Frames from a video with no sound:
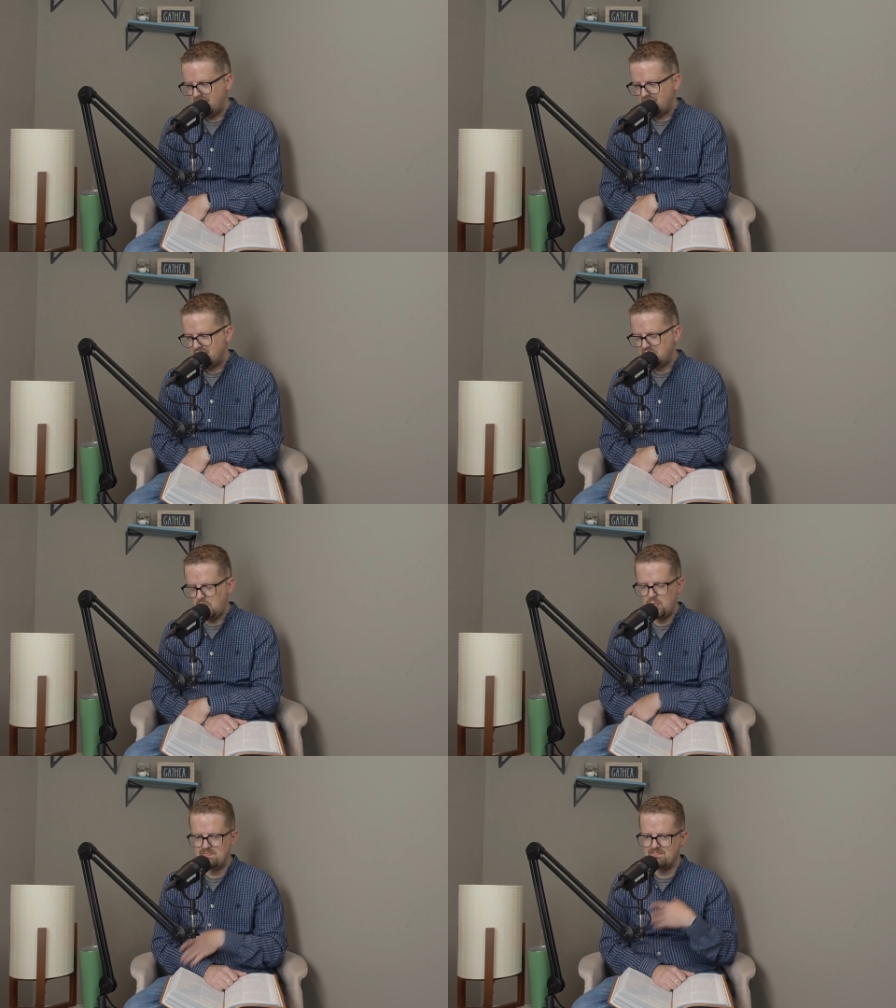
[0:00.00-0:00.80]

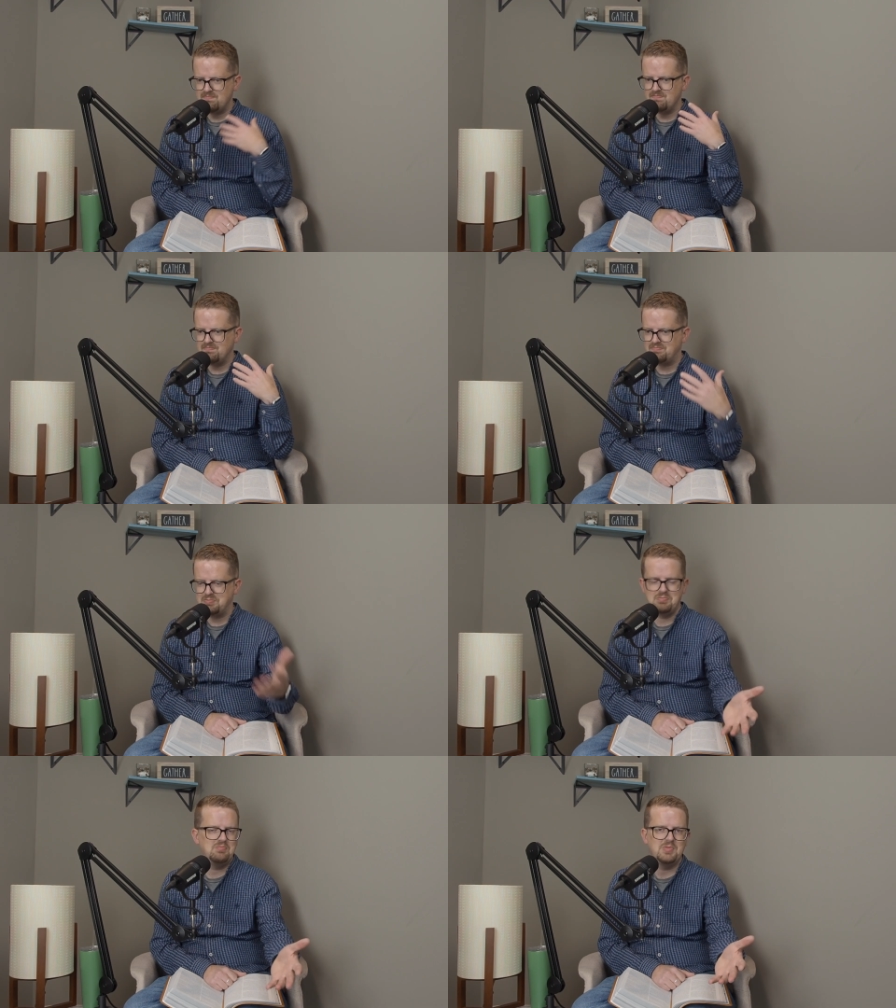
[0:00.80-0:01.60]
So
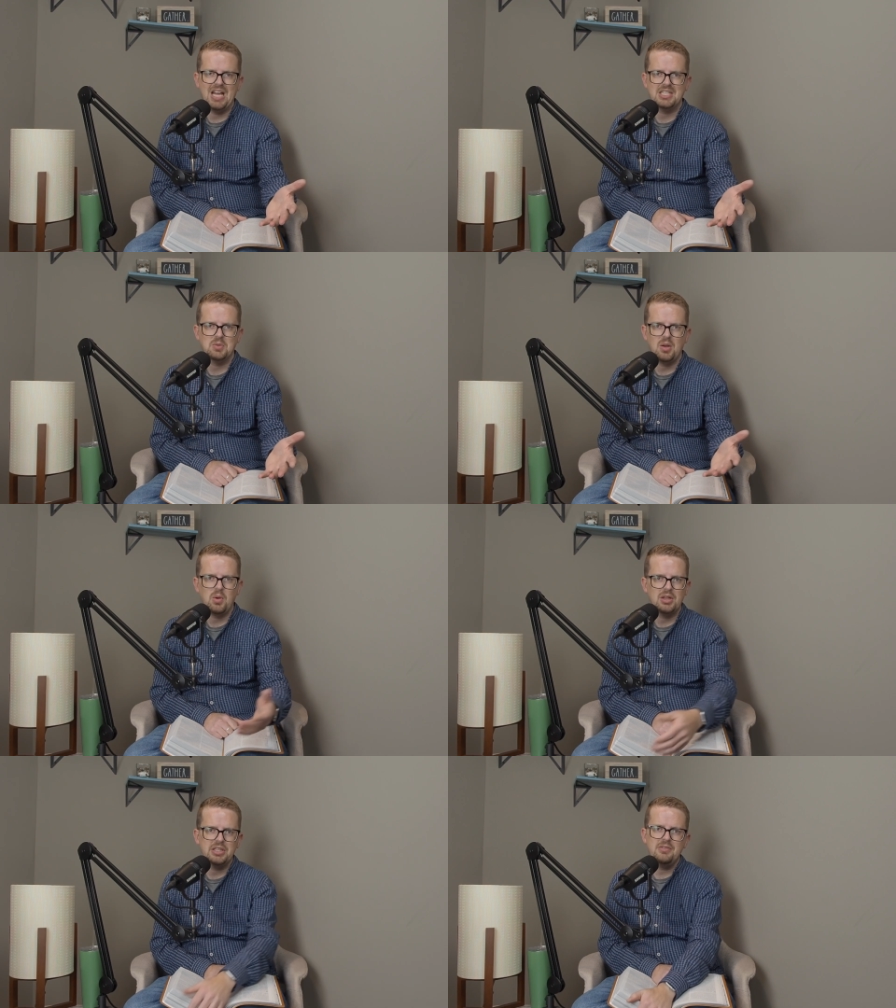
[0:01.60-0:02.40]
that's what I
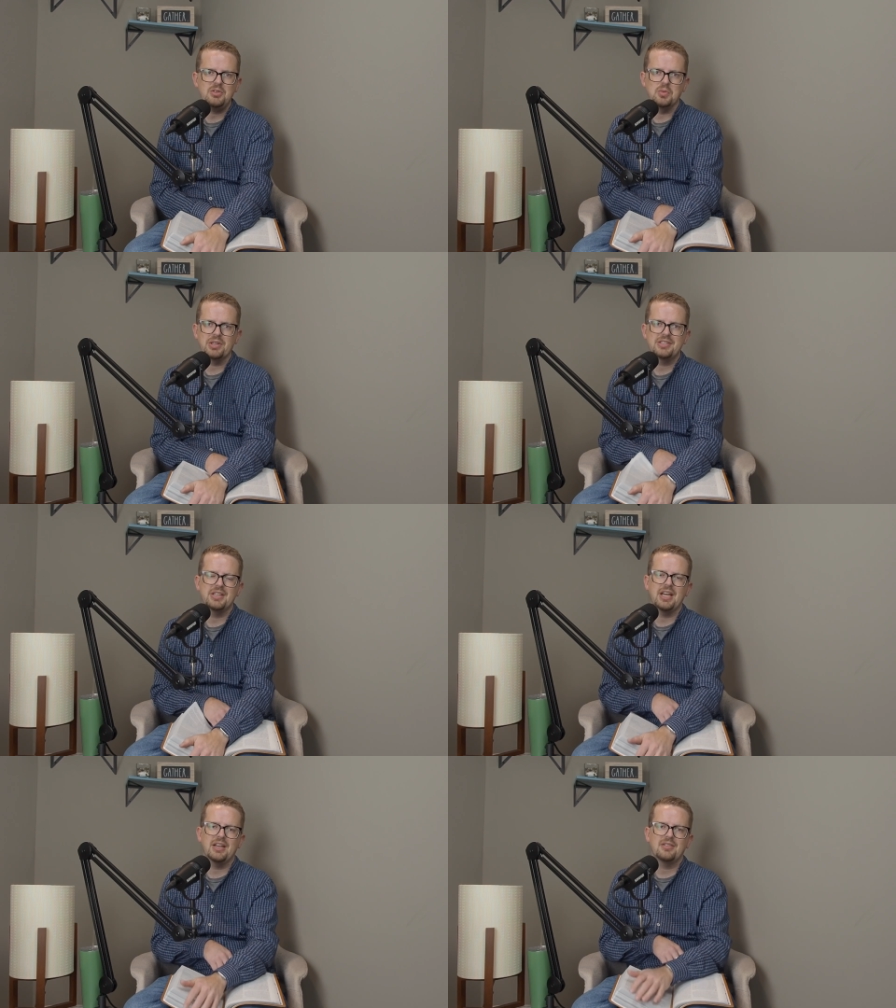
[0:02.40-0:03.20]
want to leave you with
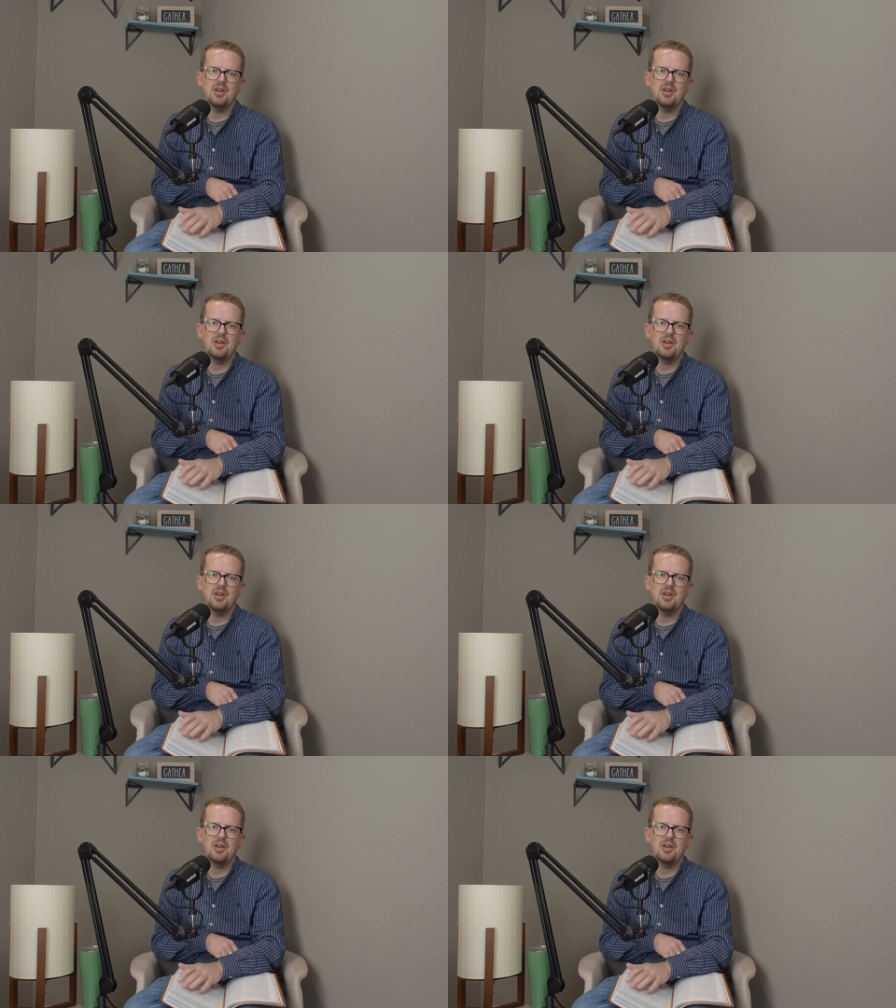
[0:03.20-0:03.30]
today.